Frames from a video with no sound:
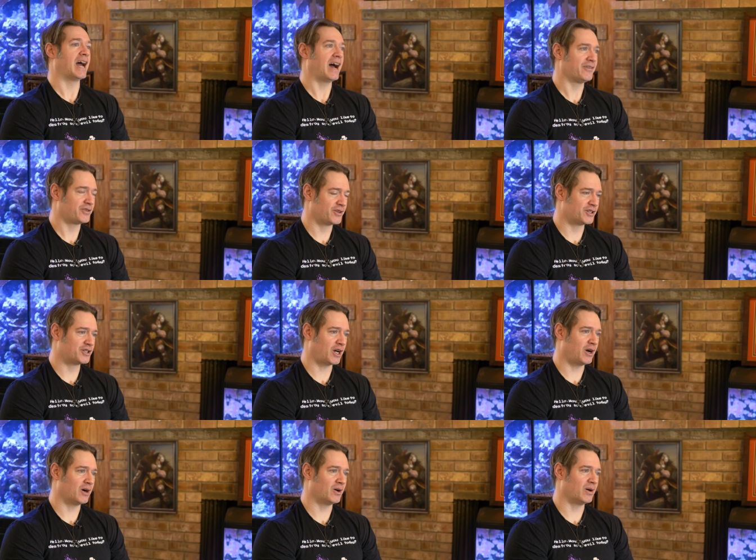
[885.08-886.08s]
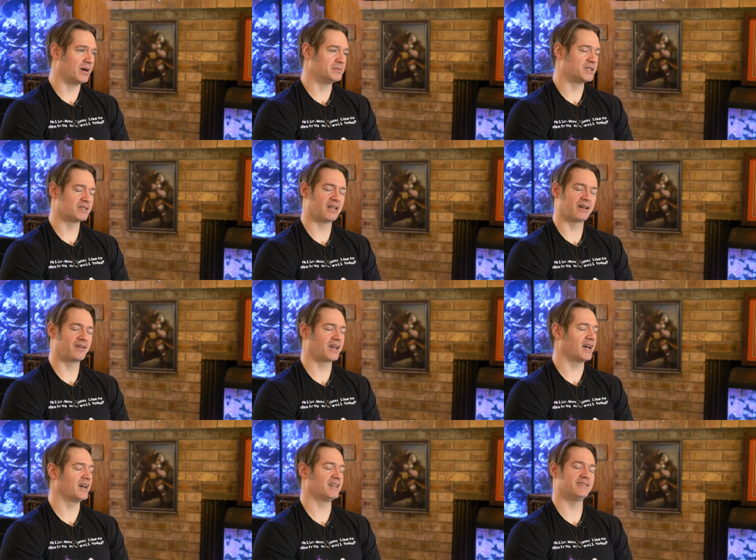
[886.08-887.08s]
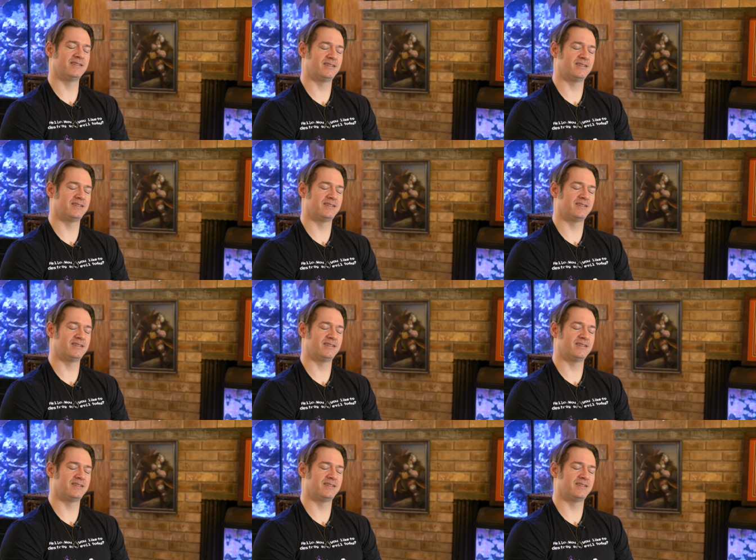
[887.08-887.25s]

After the show, I'm just like, God